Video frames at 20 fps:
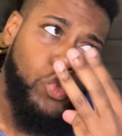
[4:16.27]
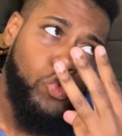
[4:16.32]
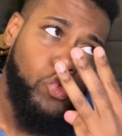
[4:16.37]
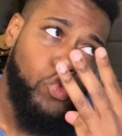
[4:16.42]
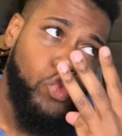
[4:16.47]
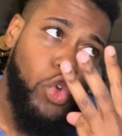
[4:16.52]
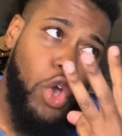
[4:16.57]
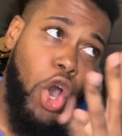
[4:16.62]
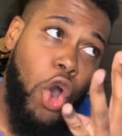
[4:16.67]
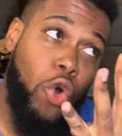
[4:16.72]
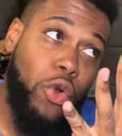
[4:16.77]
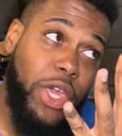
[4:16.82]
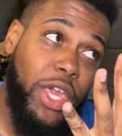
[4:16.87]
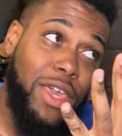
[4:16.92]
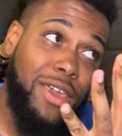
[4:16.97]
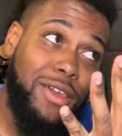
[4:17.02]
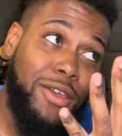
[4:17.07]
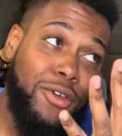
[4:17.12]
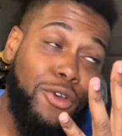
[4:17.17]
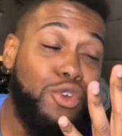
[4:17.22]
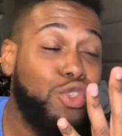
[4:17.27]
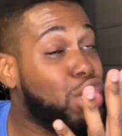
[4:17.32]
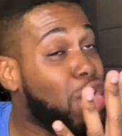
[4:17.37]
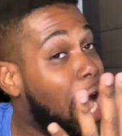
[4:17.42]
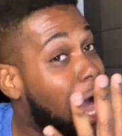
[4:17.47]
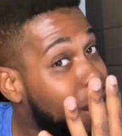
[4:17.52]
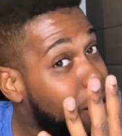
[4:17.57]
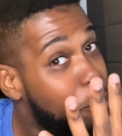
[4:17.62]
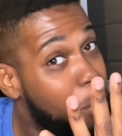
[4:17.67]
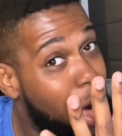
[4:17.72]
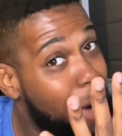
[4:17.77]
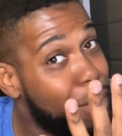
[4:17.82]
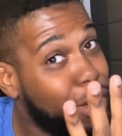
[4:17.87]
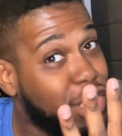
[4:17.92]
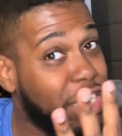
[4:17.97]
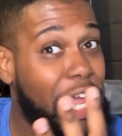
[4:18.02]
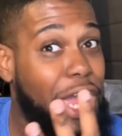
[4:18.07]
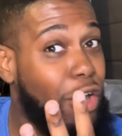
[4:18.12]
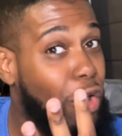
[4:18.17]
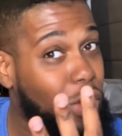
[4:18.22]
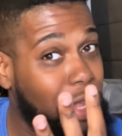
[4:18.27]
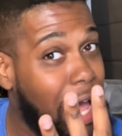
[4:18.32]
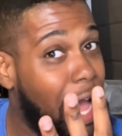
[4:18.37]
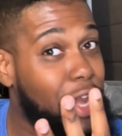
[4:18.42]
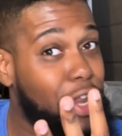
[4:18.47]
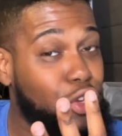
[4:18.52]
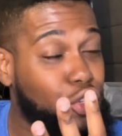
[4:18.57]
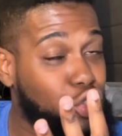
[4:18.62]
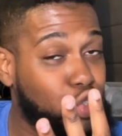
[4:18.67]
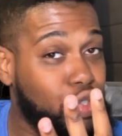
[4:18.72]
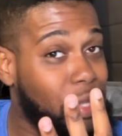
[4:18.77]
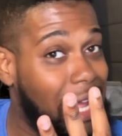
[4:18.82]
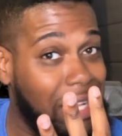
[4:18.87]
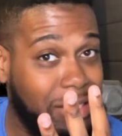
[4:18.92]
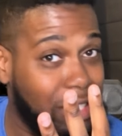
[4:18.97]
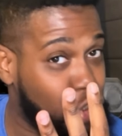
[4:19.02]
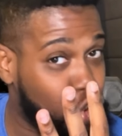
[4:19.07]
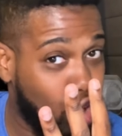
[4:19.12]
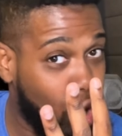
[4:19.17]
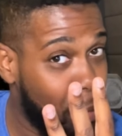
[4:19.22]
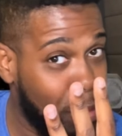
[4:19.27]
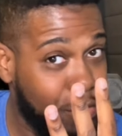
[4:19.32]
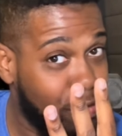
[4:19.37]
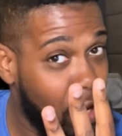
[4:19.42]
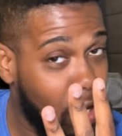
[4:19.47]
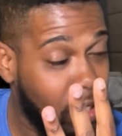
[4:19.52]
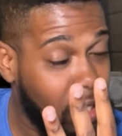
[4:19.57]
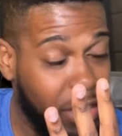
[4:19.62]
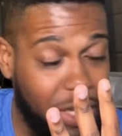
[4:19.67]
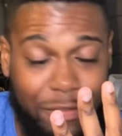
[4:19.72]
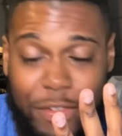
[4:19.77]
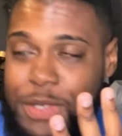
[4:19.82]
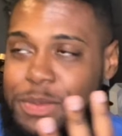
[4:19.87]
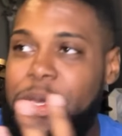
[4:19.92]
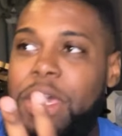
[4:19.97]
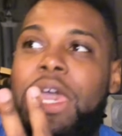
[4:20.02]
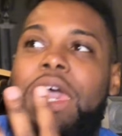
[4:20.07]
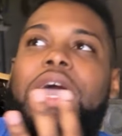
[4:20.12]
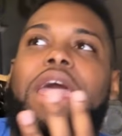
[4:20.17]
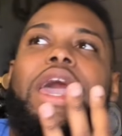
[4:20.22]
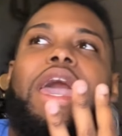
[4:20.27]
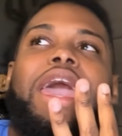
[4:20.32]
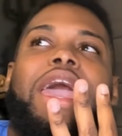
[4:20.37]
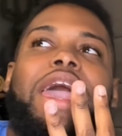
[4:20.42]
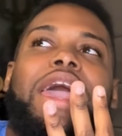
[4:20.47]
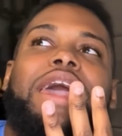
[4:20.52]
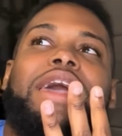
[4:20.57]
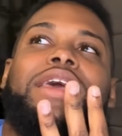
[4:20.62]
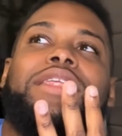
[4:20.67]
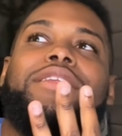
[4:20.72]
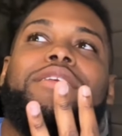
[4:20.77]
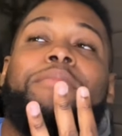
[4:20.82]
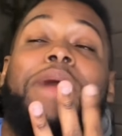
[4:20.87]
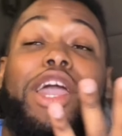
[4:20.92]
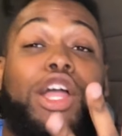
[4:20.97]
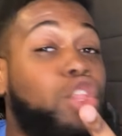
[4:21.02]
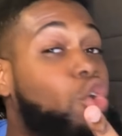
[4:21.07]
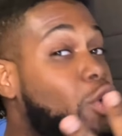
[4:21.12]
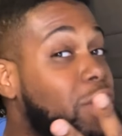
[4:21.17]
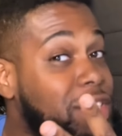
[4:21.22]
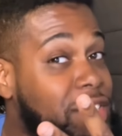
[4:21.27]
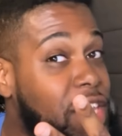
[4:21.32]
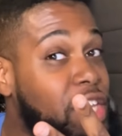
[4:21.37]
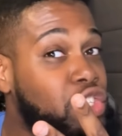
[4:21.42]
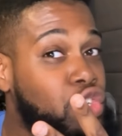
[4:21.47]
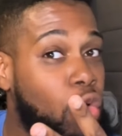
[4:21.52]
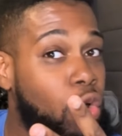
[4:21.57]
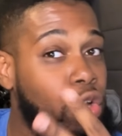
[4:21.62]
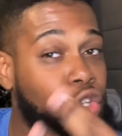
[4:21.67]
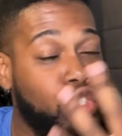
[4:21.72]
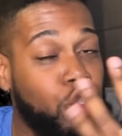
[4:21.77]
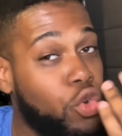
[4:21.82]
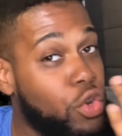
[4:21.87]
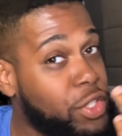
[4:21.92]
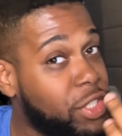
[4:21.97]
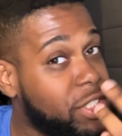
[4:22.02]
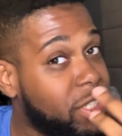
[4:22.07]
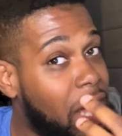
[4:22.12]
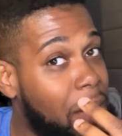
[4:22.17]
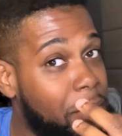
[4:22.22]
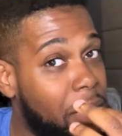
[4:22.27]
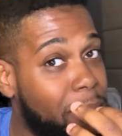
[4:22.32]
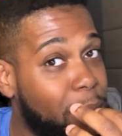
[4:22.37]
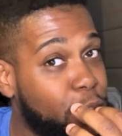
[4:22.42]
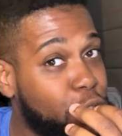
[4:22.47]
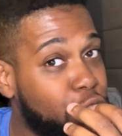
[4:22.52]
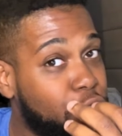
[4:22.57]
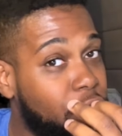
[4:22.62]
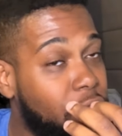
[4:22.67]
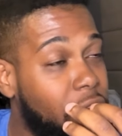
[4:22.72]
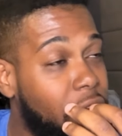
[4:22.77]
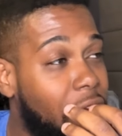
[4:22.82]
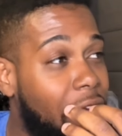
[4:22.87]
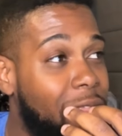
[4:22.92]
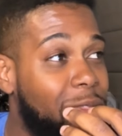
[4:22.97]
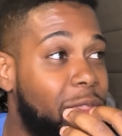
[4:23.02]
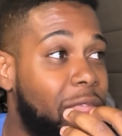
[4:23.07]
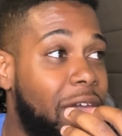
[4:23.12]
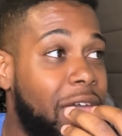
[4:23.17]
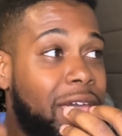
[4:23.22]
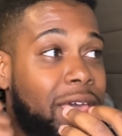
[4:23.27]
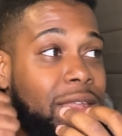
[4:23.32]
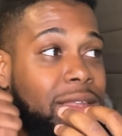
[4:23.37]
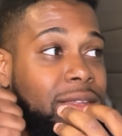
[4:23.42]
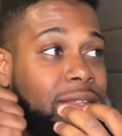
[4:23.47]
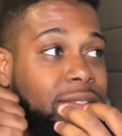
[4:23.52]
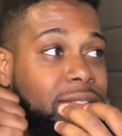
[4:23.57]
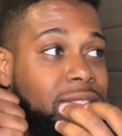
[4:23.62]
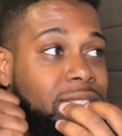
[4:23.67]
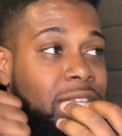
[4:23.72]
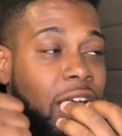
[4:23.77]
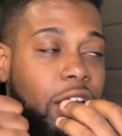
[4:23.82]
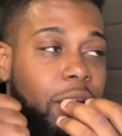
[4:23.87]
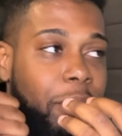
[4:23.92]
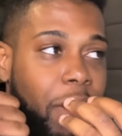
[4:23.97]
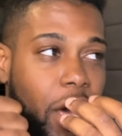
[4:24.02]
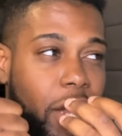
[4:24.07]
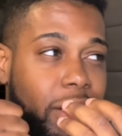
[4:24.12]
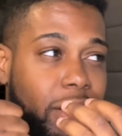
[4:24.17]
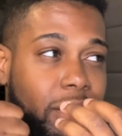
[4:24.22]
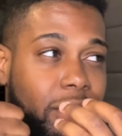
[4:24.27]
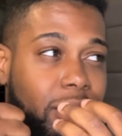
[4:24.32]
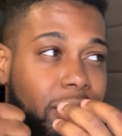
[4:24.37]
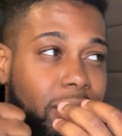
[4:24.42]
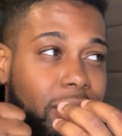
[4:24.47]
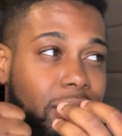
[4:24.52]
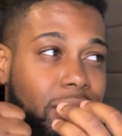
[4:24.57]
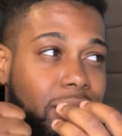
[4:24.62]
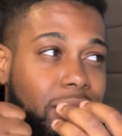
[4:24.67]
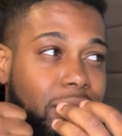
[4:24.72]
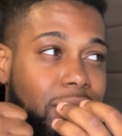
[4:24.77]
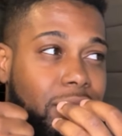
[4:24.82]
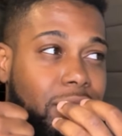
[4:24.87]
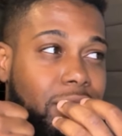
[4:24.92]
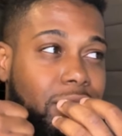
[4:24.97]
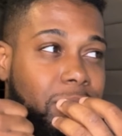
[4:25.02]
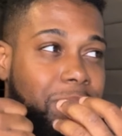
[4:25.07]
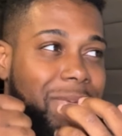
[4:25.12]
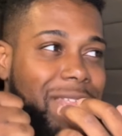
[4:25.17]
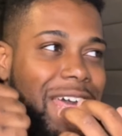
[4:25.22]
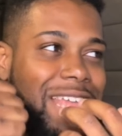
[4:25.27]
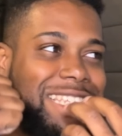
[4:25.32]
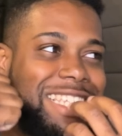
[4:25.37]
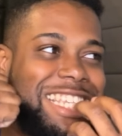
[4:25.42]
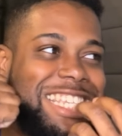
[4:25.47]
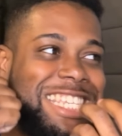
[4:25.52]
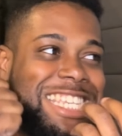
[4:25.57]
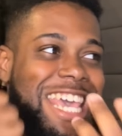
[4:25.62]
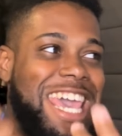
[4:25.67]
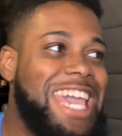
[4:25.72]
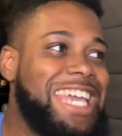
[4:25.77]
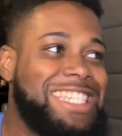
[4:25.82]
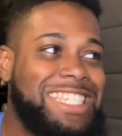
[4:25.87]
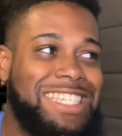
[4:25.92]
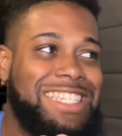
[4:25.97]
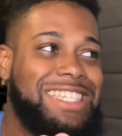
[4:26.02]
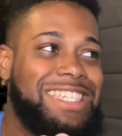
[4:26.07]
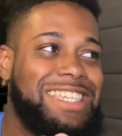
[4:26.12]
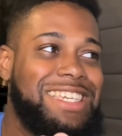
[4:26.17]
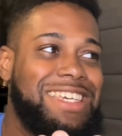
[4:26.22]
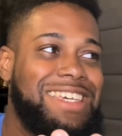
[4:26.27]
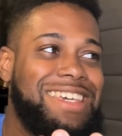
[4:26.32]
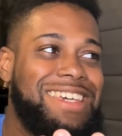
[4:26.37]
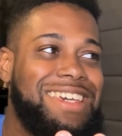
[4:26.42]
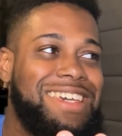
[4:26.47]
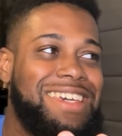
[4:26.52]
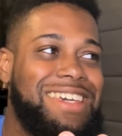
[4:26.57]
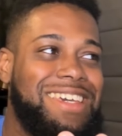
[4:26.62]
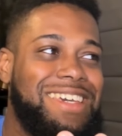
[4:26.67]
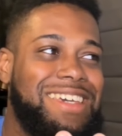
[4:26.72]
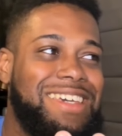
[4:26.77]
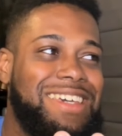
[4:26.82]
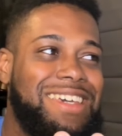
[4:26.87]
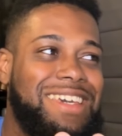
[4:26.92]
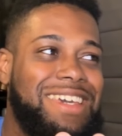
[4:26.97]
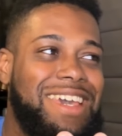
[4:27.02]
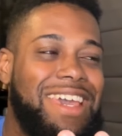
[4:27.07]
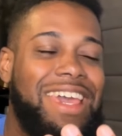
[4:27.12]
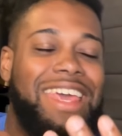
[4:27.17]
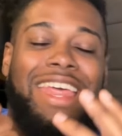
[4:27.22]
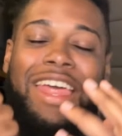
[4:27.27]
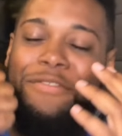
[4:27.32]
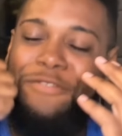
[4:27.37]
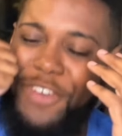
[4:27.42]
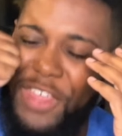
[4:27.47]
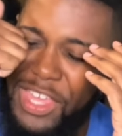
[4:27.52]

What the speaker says: Oki, who's kind of bummish, I ain't gonna lie to you. The Scruples video did convince me. And my glorious King Taurus. Taurus is not bummish. And then Tanabata. But that's 6. And I feel like I'm